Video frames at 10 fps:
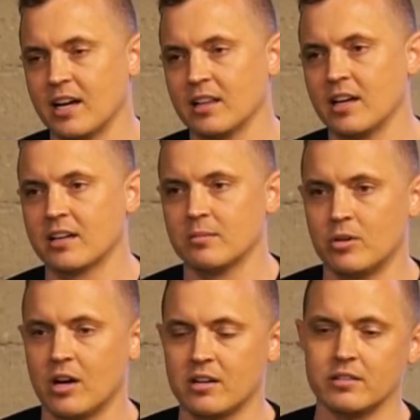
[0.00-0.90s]
that like
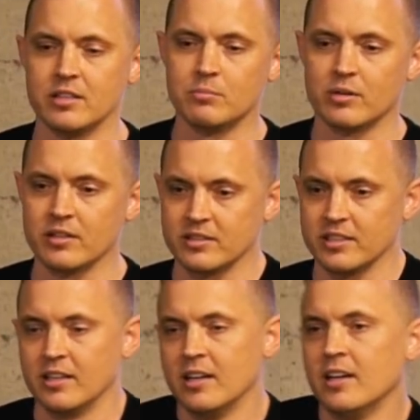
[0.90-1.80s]
camaraderie and
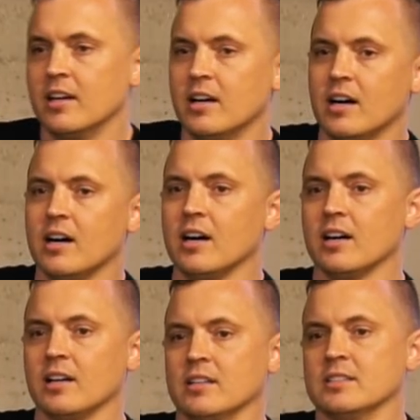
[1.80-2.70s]
brotherhood.
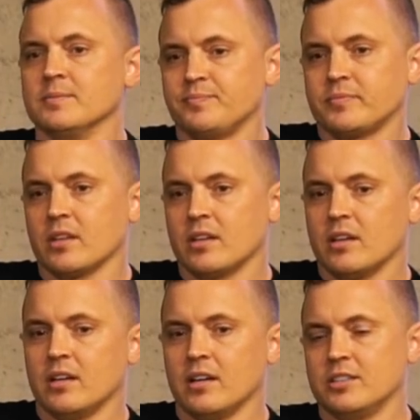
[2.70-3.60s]

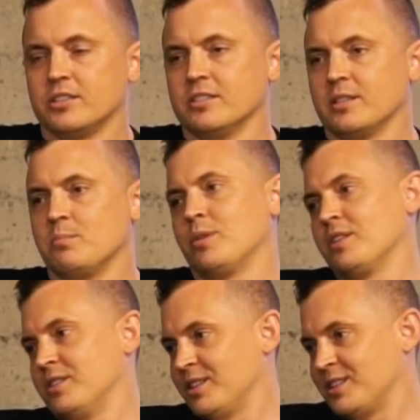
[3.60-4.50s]
I shouldn't say
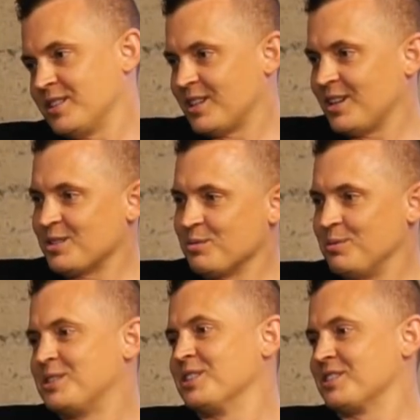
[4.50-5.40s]
brotherhood because it could also
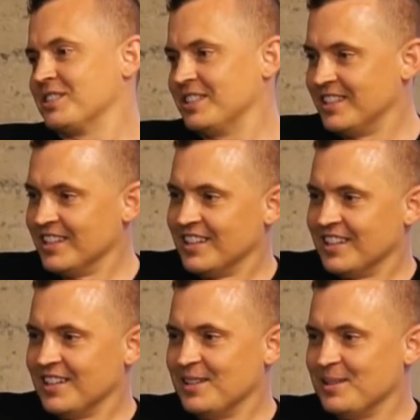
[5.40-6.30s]
be sisterhood.
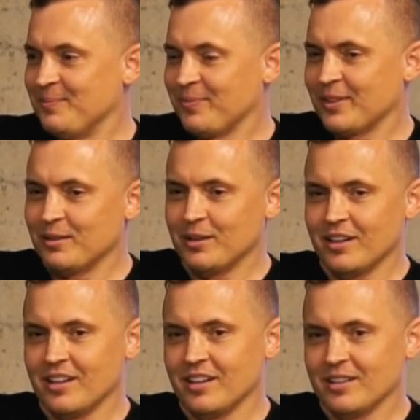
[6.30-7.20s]

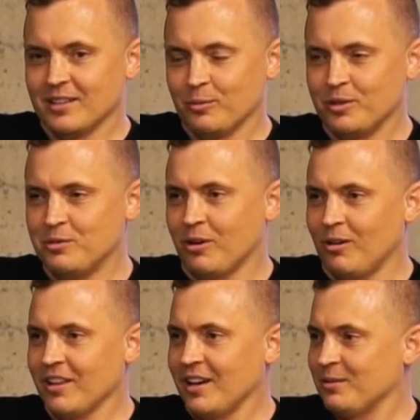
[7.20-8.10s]
What do you
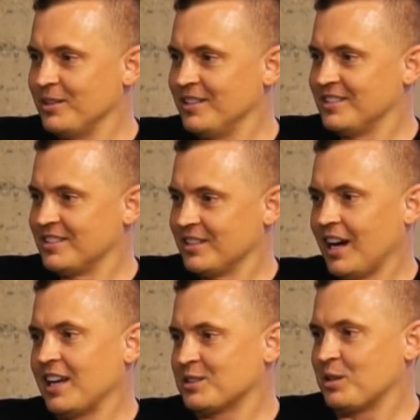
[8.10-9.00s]
call that when it's,
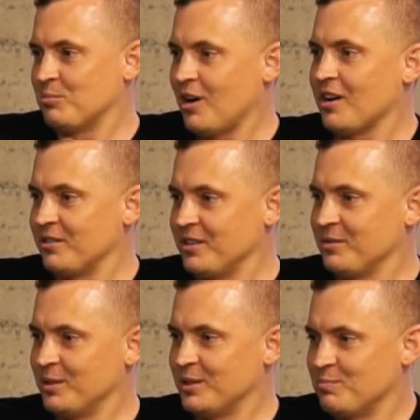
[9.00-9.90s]
I guess, camaraderie,
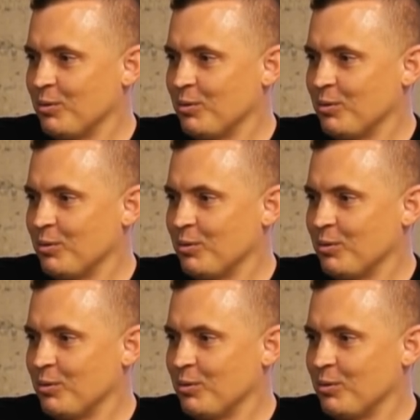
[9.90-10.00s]
when it's